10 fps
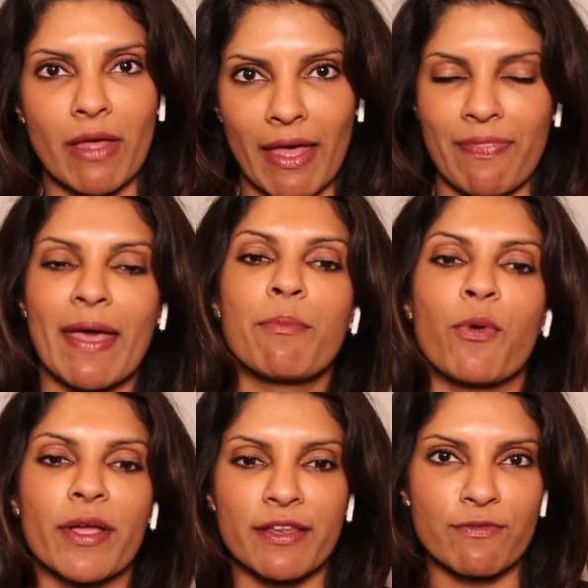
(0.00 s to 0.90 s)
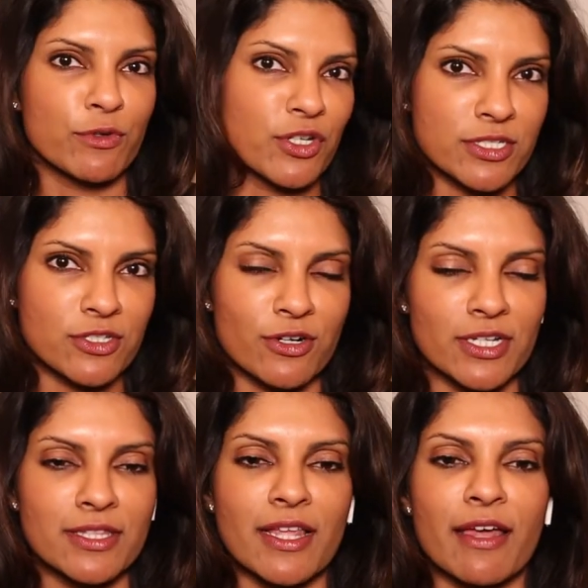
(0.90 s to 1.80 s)
at that point if you just
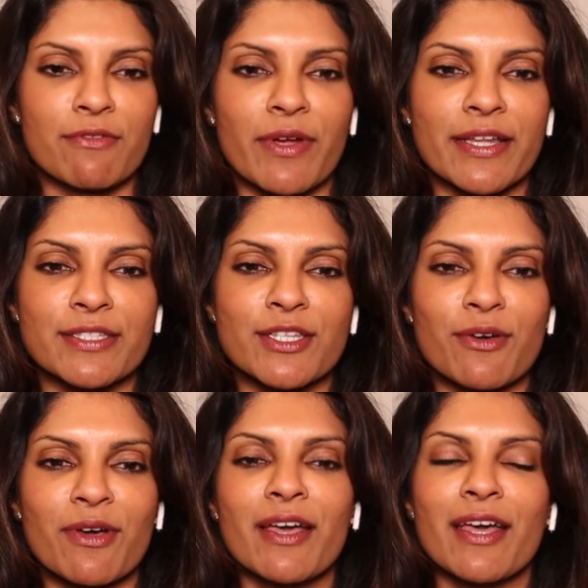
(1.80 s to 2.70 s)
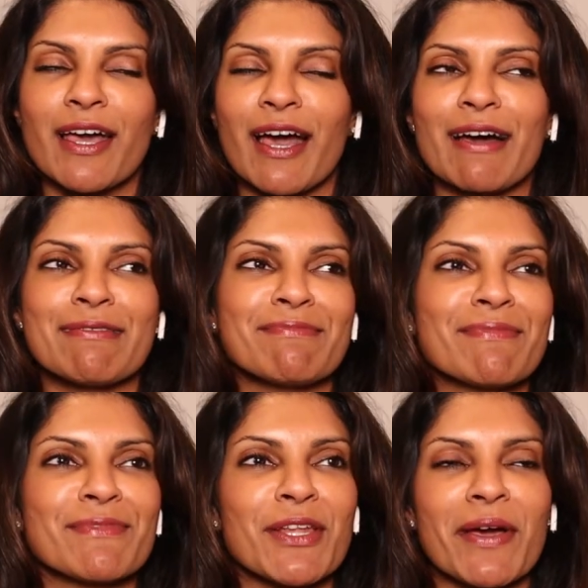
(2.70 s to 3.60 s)
started then, right? So,
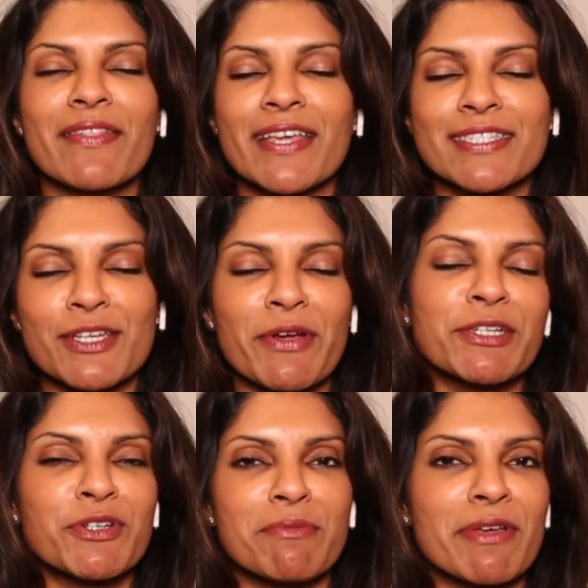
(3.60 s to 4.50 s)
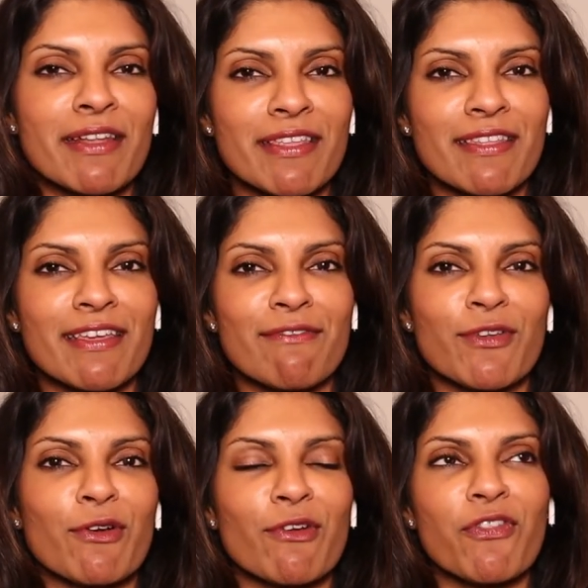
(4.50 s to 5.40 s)
I think it's a great treatment. I think if
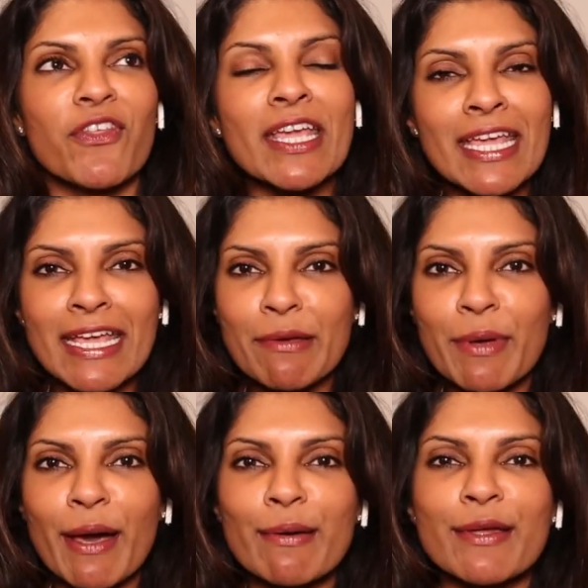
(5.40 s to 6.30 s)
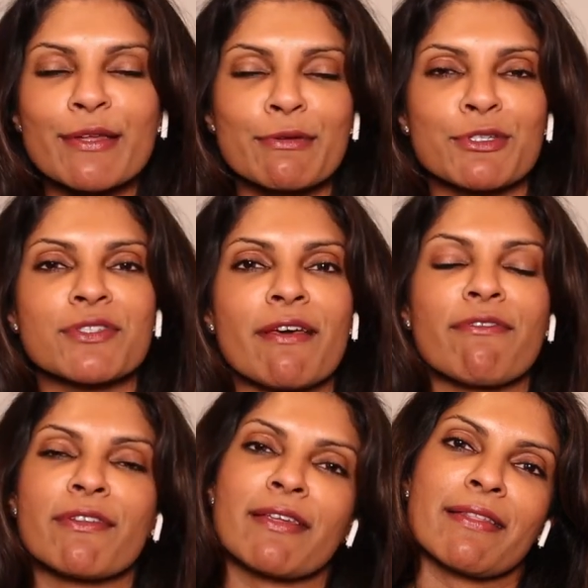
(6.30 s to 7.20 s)
you're thinking about it, you should
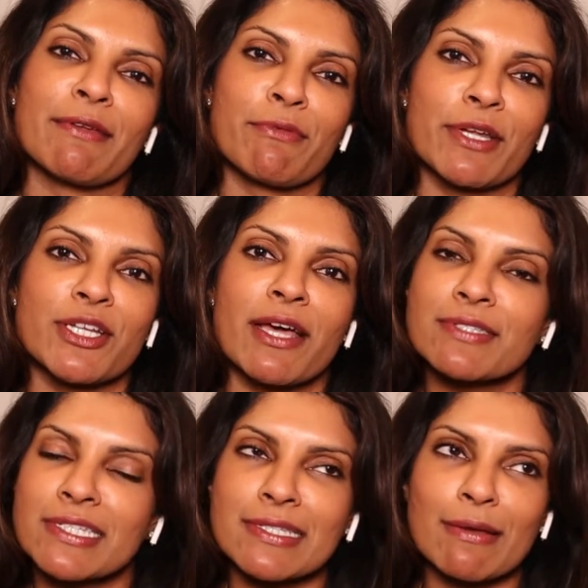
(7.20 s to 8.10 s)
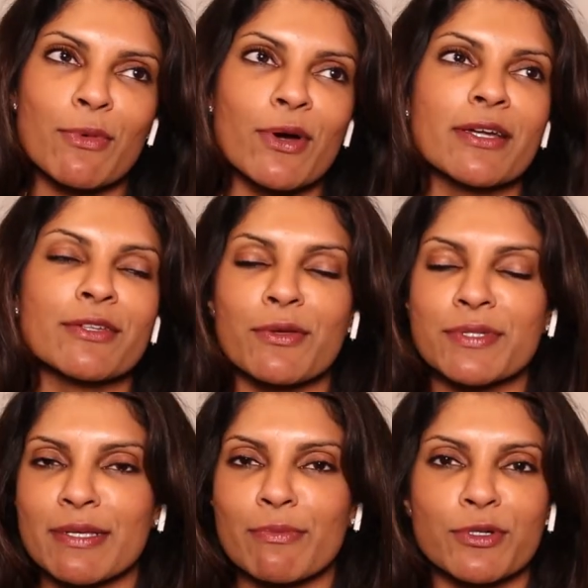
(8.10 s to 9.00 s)
definitely reach out to someone, go
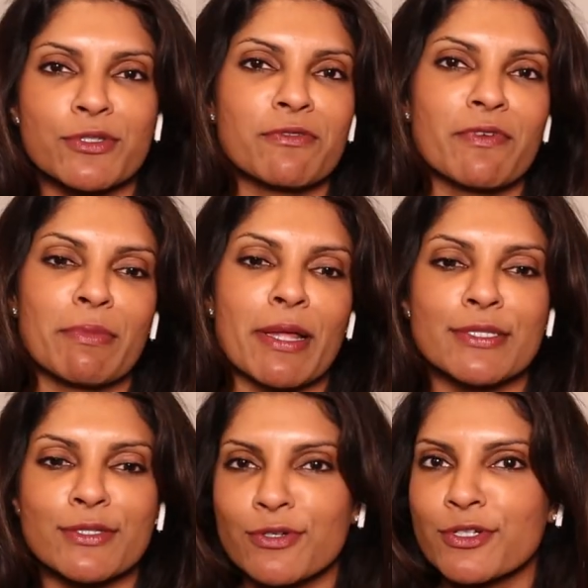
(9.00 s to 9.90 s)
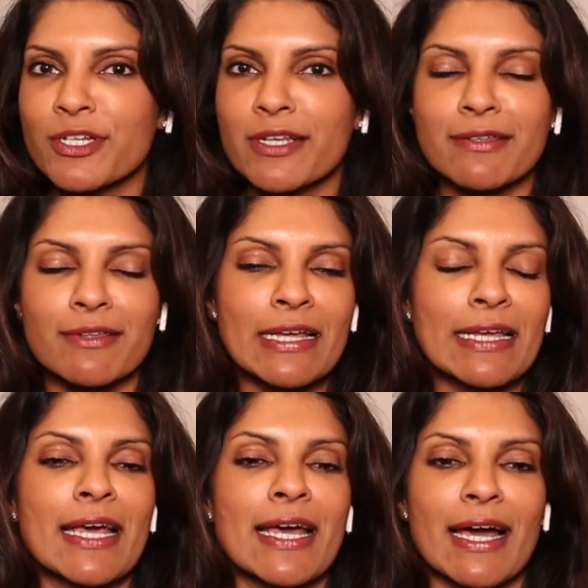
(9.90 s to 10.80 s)
see a board certified plastic surgeon,
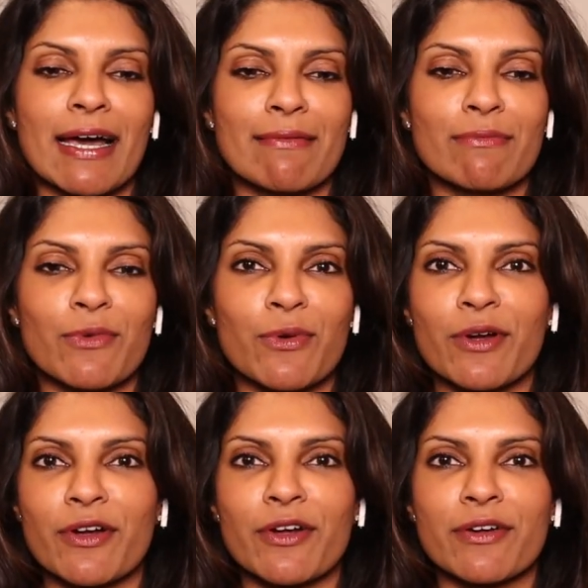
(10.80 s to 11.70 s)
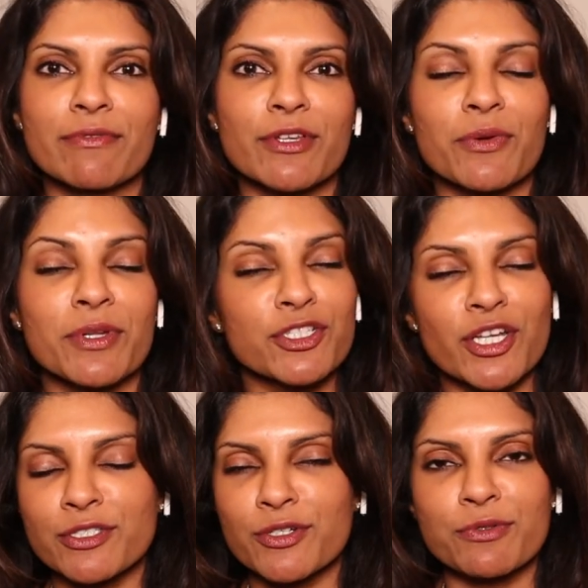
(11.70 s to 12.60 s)
or, an
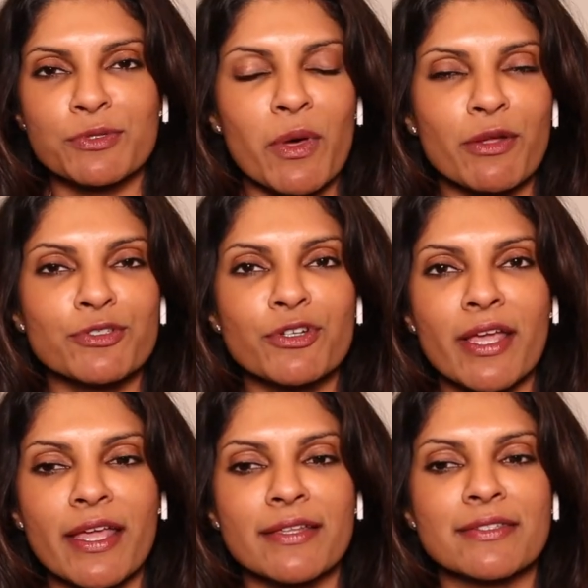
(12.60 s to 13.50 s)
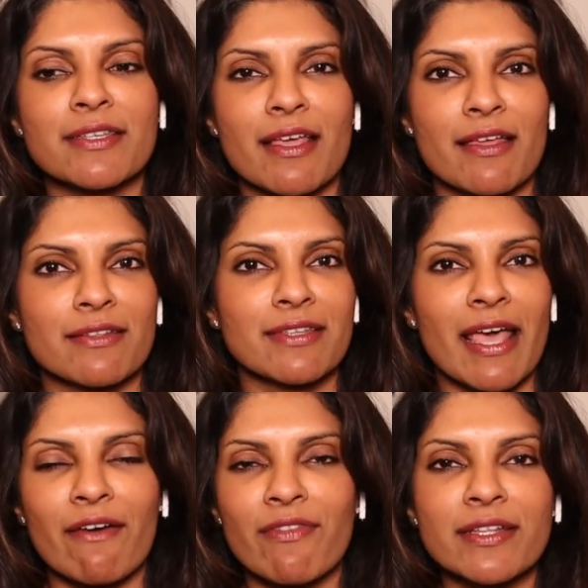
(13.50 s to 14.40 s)
injector who's well trained and
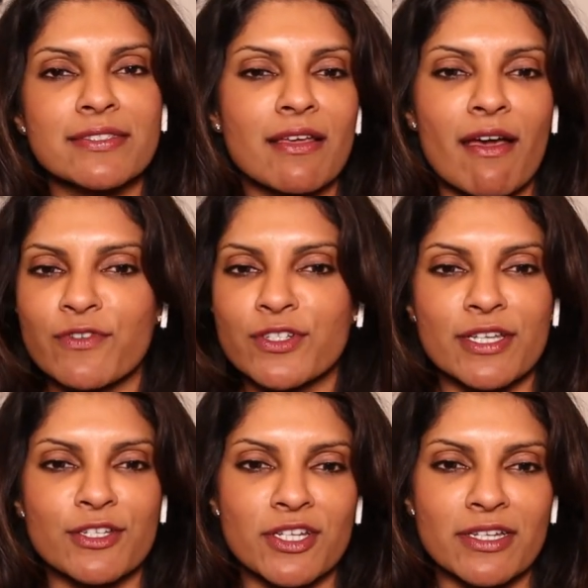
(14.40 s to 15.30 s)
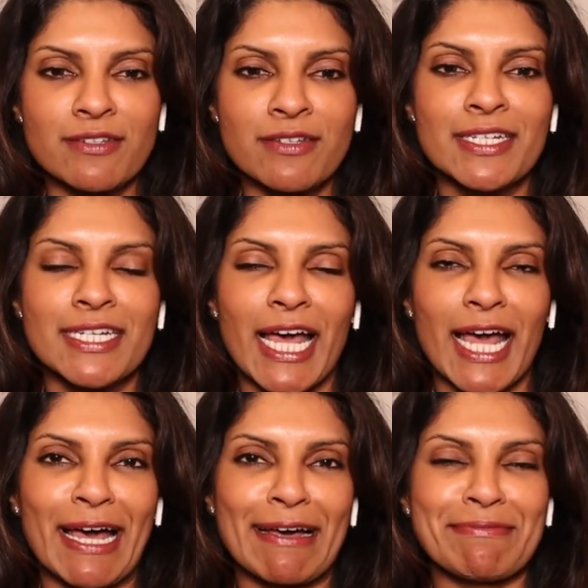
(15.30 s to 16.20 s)
have that conversation.
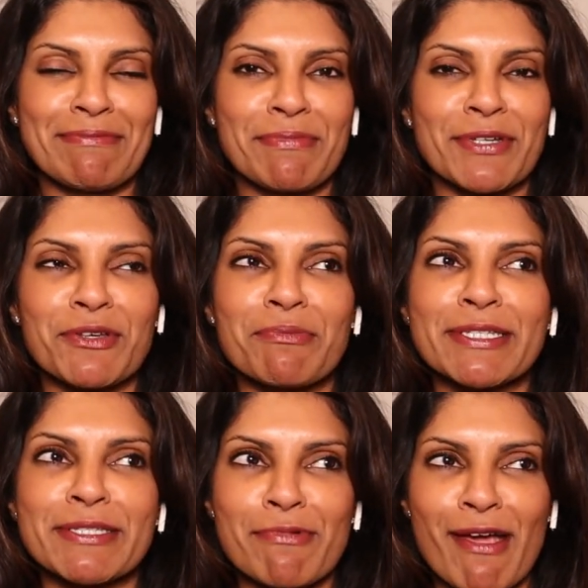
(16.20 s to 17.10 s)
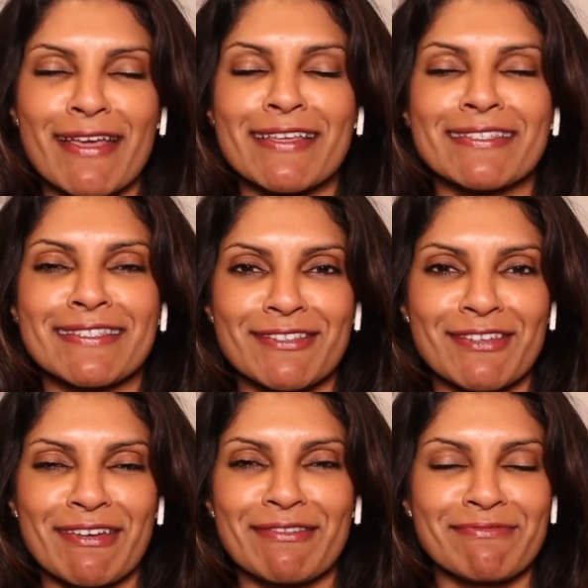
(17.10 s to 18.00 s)
But you'll be surprised,
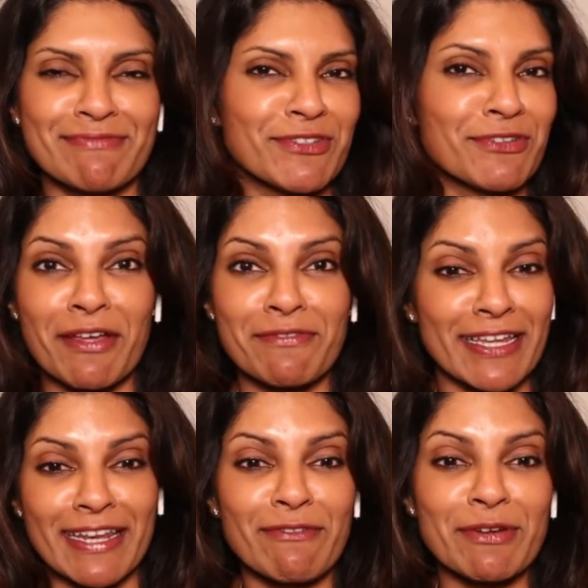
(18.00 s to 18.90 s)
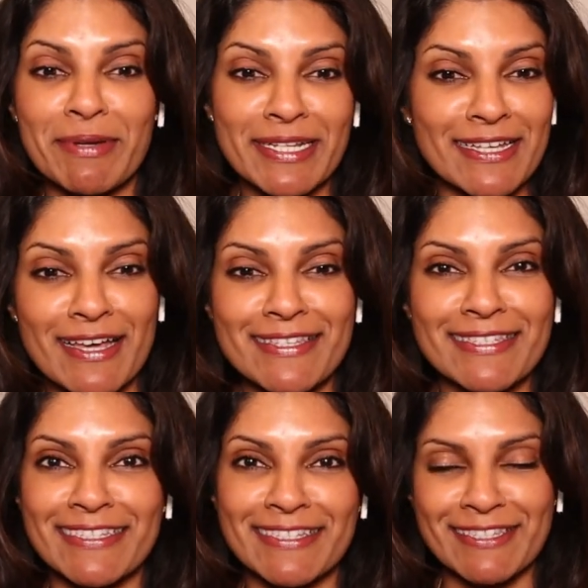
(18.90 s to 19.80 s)
you'll love it. Everybody
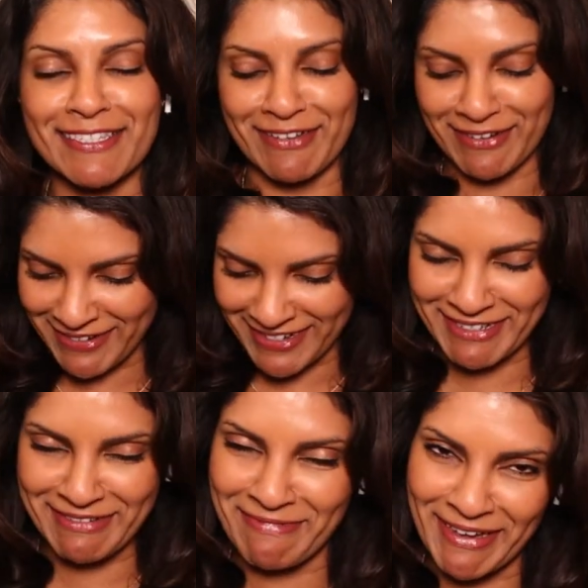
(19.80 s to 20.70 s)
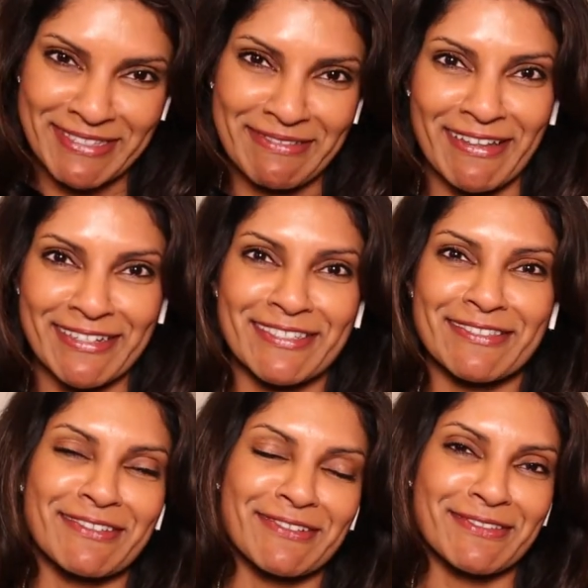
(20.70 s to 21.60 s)
does. And so you might as well
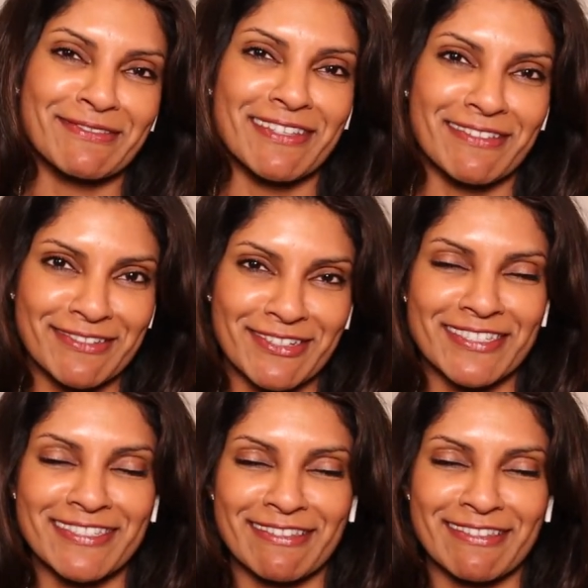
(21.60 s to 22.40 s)
just do your due diligence